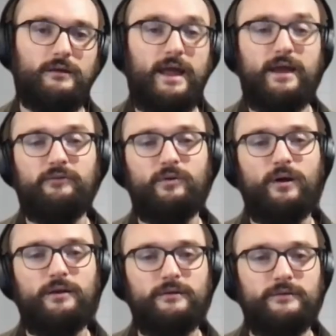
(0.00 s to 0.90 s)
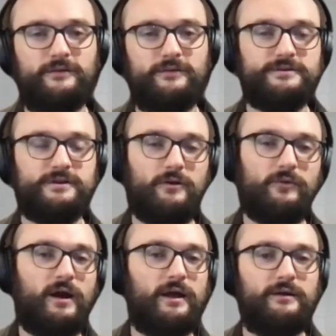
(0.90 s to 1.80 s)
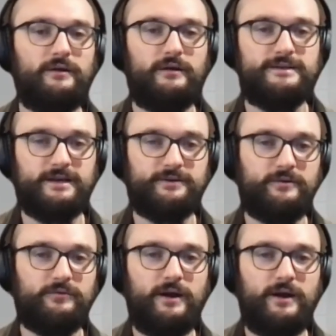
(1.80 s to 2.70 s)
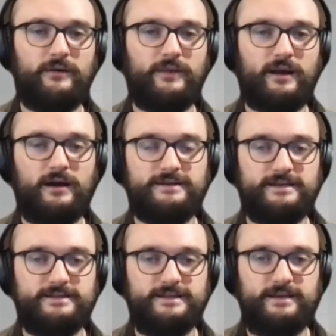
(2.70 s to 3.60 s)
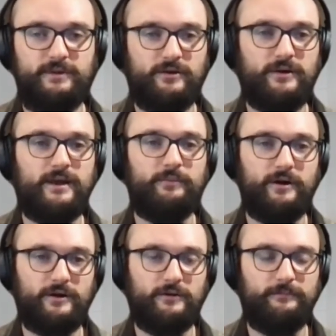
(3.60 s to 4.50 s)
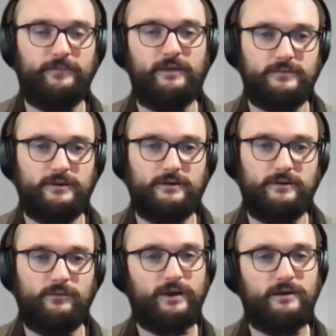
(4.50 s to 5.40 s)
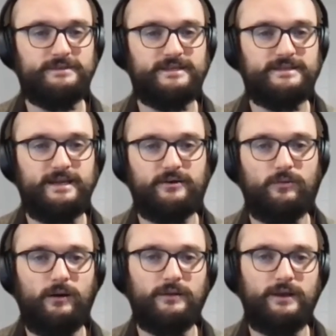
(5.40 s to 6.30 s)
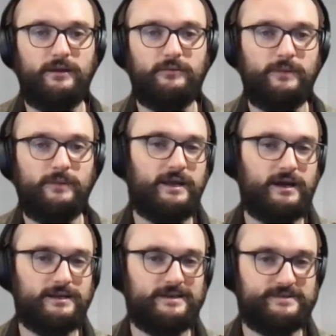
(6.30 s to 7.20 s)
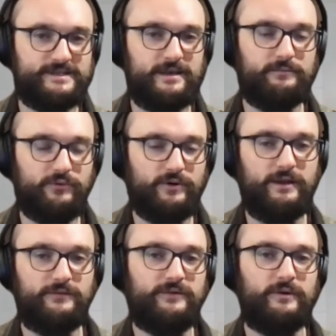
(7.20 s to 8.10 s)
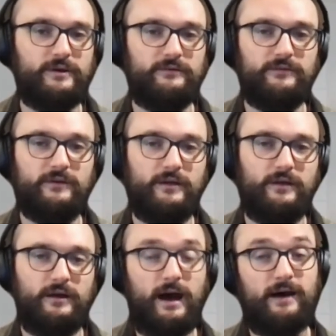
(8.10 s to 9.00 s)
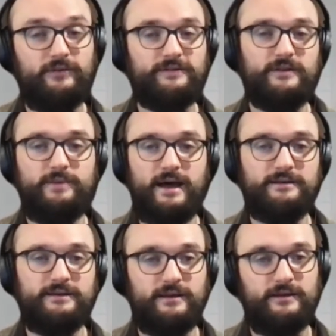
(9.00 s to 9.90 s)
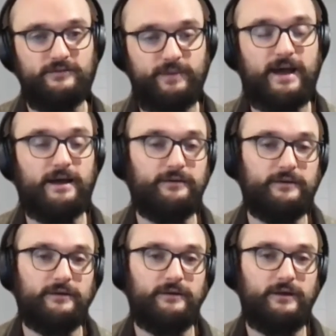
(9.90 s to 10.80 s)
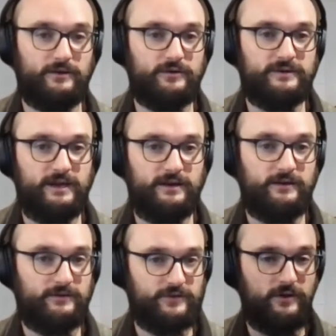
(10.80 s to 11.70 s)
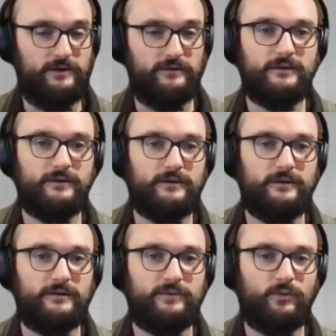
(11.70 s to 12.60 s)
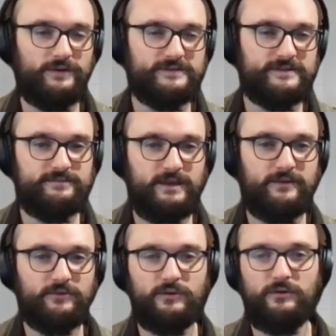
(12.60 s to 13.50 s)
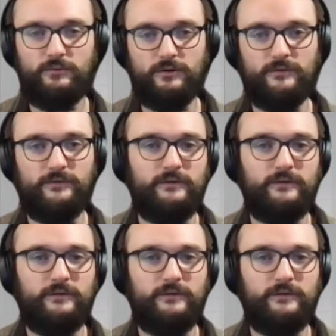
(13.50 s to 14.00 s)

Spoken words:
everyone, this is Sean Ryan, a technical writer on the content team here at mParticle. When it comes to data quality, many concepts seem pretty intuitive. Obviously, bad data is bad, and good data is good. But what does this mean in the real world?